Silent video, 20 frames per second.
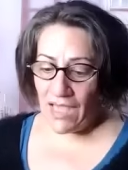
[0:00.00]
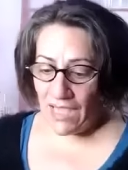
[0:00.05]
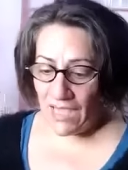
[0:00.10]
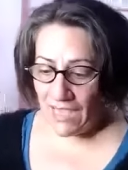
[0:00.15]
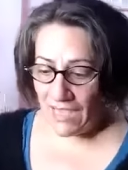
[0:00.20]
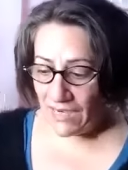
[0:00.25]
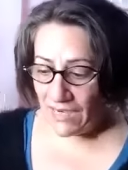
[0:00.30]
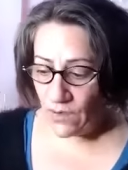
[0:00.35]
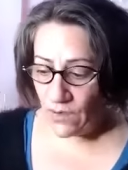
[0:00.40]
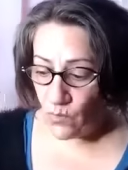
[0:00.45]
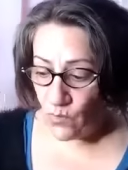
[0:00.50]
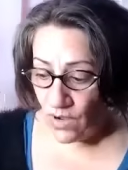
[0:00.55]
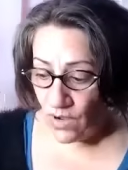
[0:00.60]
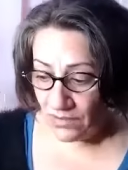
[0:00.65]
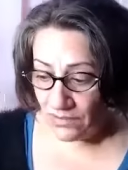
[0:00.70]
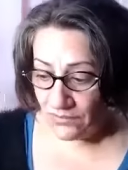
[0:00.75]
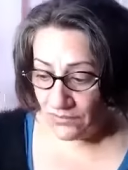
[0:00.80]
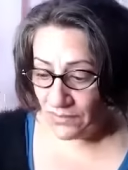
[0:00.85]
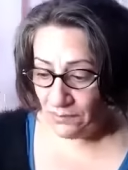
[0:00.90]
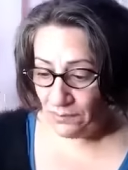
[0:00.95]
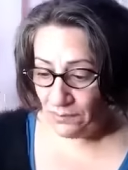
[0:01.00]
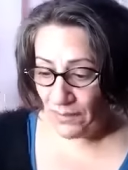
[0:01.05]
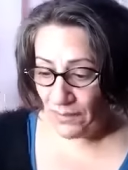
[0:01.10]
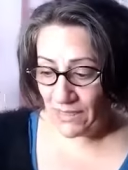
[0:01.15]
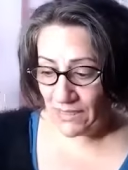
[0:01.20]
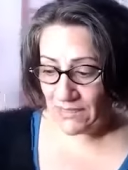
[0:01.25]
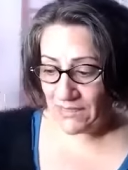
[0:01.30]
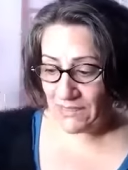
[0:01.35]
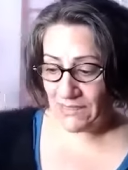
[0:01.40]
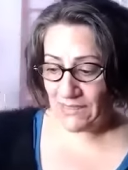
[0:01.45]
And one of the
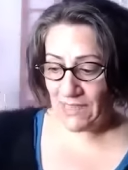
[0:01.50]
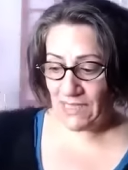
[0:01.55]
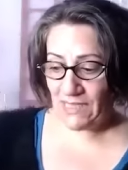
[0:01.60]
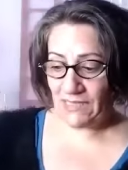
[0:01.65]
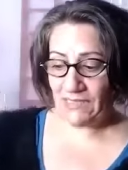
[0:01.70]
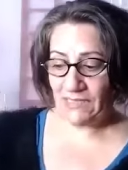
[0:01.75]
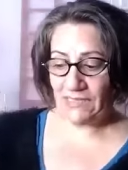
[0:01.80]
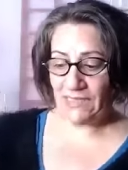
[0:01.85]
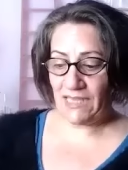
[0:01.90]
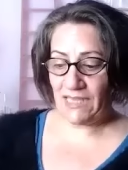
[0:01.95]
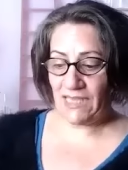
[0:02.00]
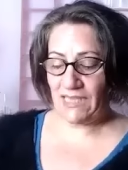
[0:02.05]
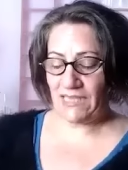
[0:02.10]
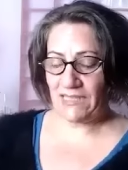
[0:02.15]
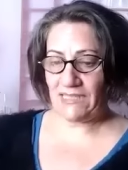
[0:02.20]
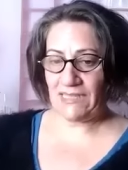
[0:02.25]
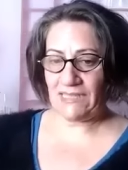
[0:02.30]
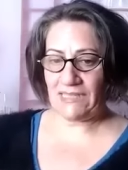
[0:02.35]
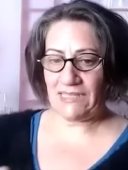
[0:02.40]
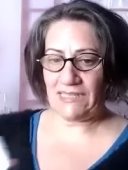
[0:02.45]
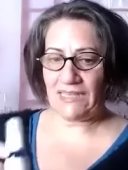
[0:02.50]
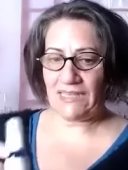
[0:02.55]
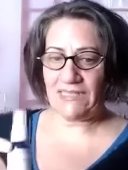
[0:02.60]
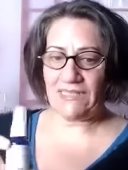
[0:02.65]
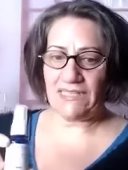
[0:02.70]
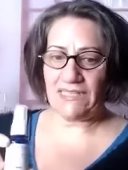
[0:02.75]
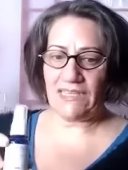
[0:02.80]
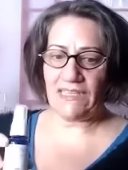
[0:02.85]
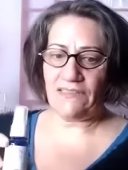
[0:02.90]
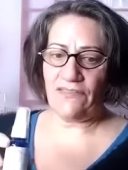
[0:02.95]
biggest things is, as I
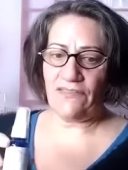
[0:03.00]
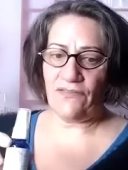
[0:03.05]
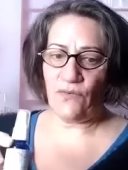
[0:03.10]
said,